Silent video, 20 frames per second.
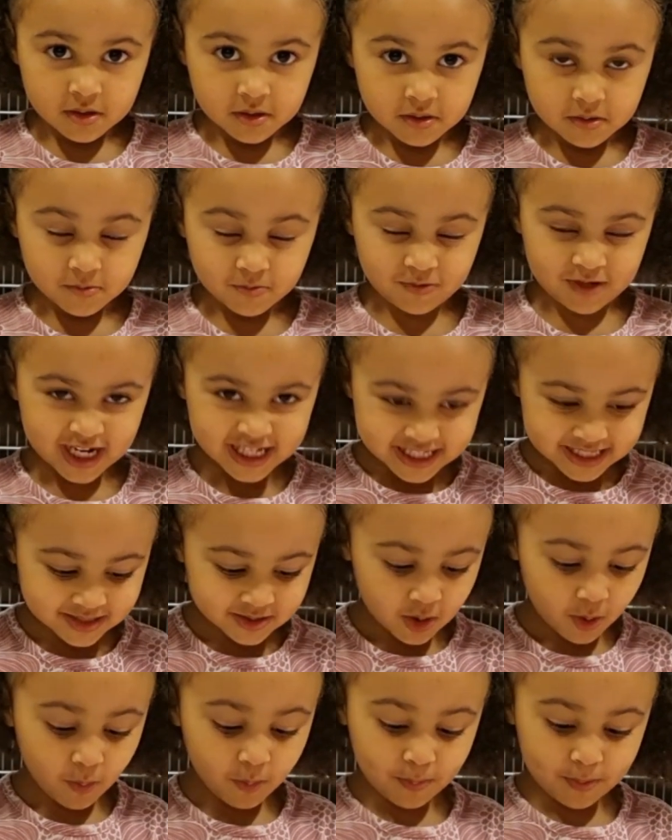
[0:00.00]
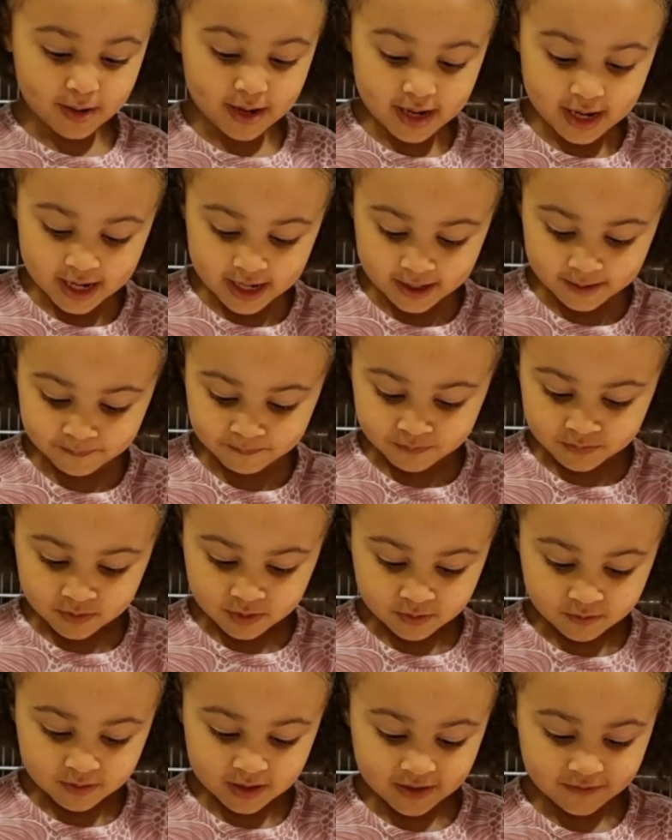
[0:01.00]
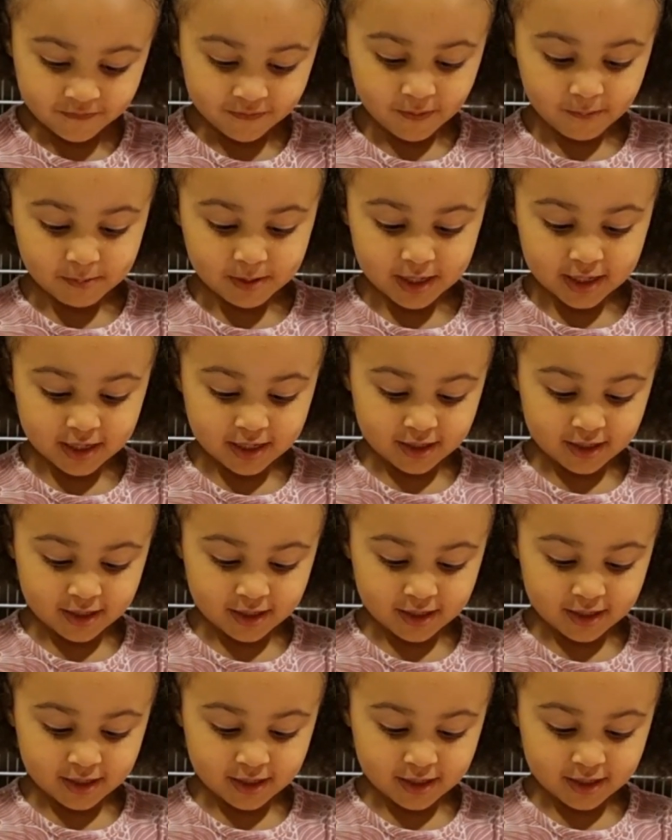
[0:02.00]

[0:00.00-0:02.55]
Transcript: let's open it. Right from here.